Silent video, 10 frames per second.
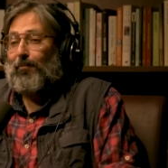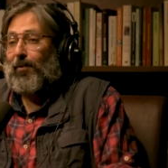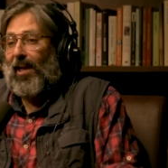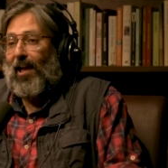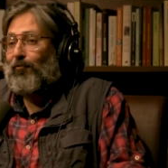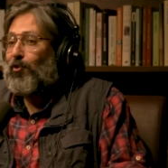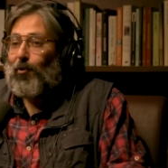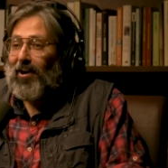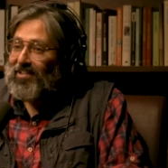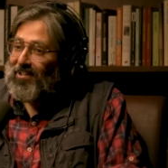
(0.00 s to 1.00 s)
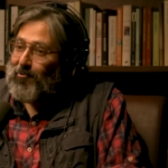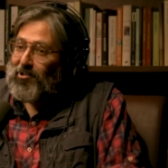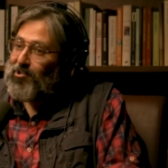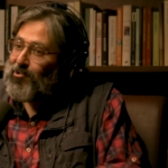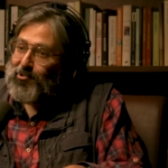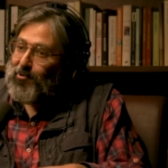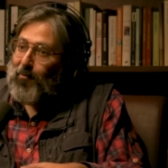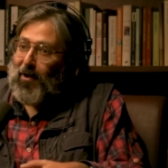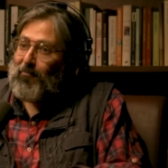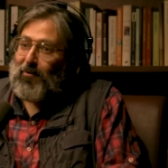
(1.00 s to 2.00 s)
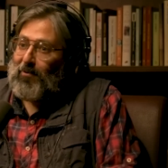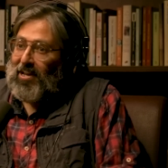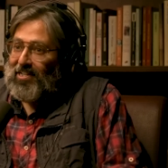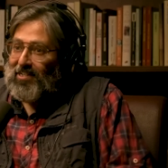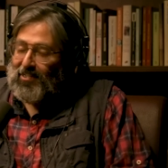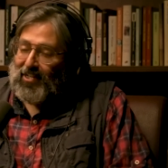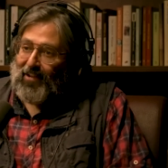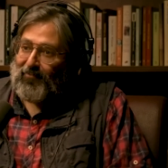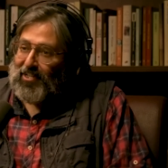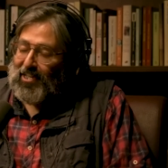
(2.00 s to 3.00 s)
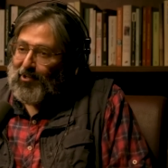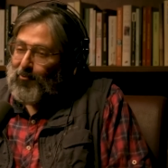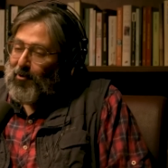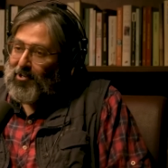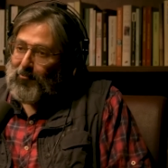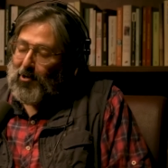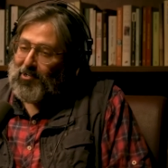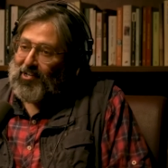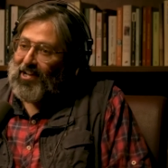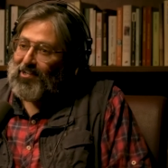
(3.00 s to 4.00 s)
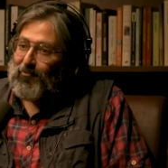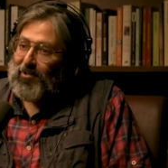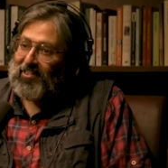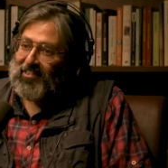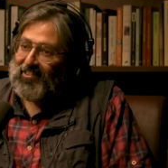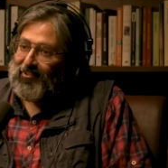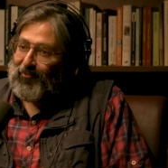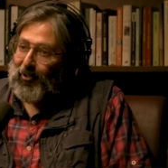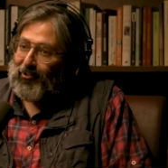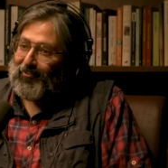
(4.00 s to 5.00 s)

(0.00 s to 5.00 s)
But I have no idea what you do. So where did life take you? What line of work did you follow?